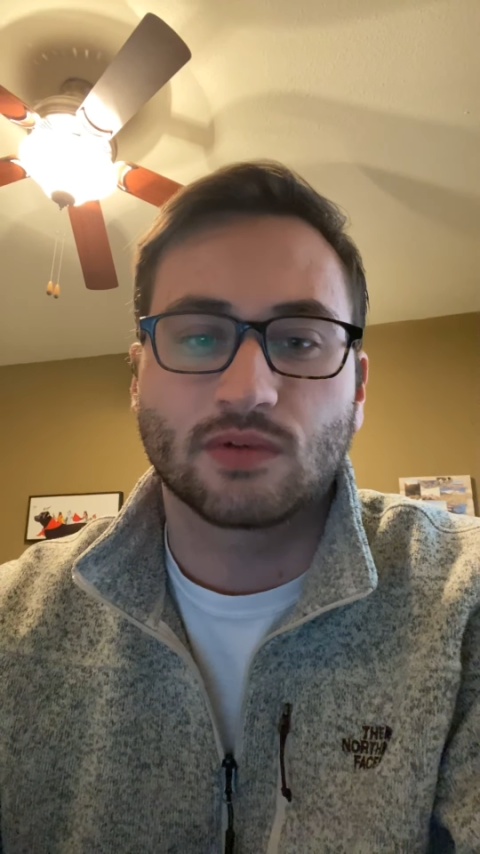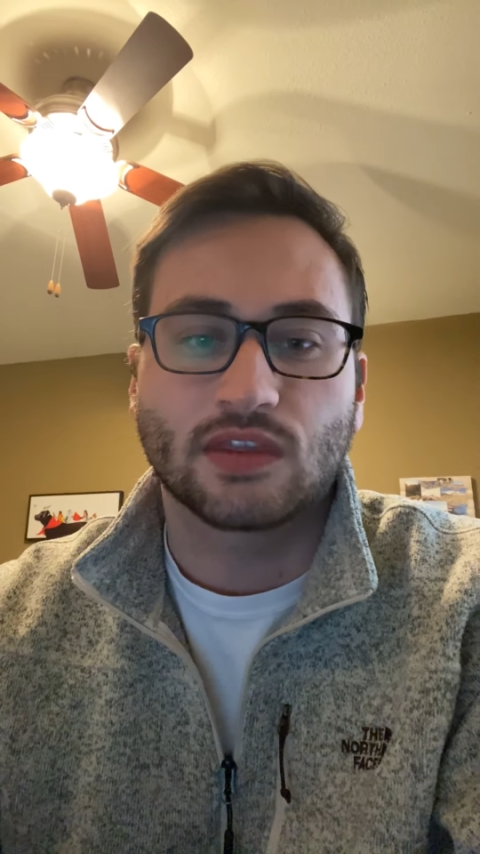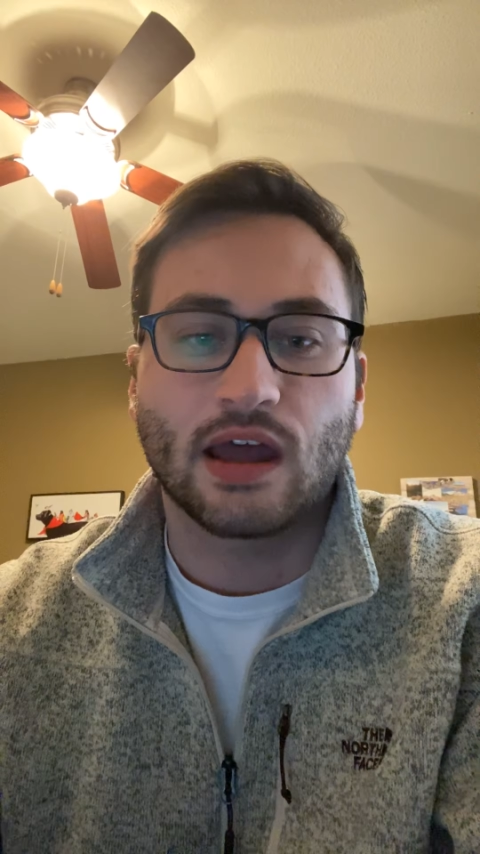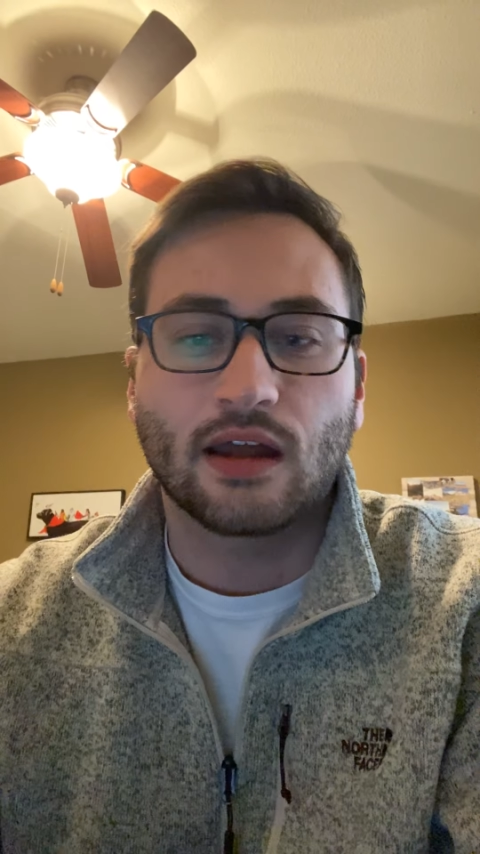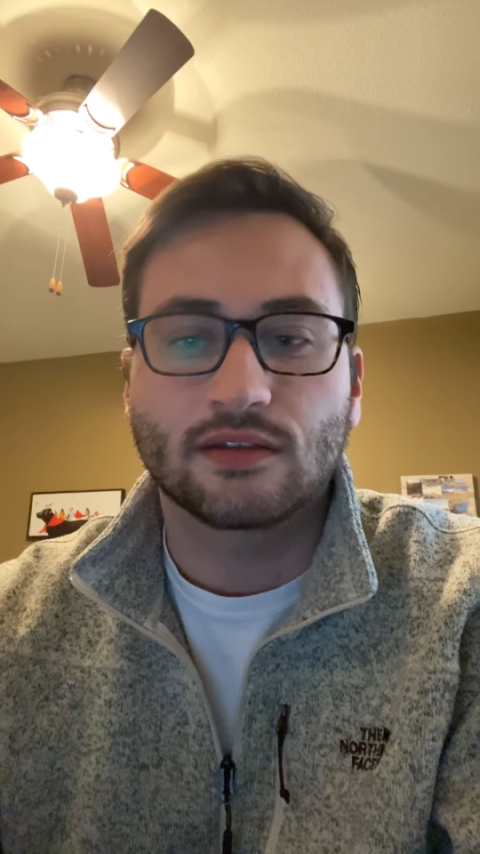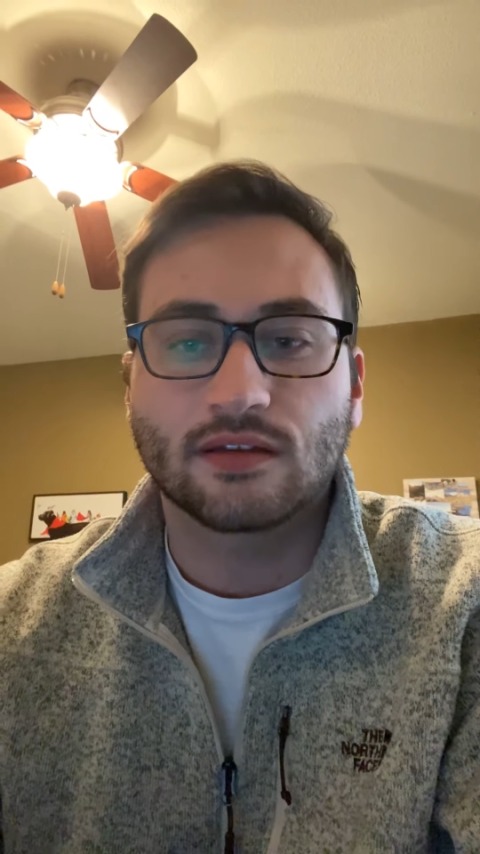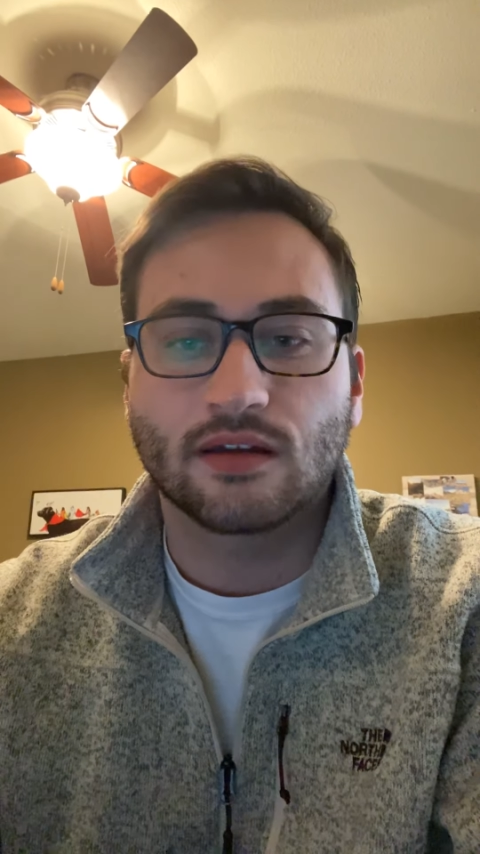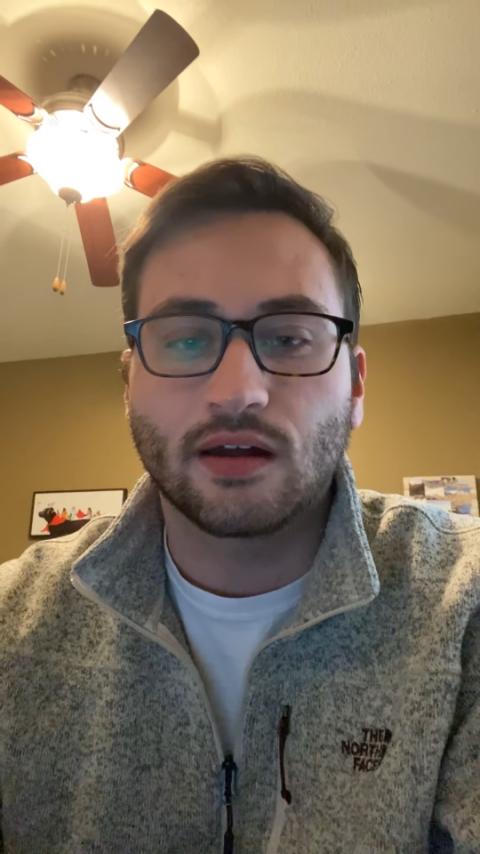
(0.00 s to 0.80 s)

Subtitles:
with that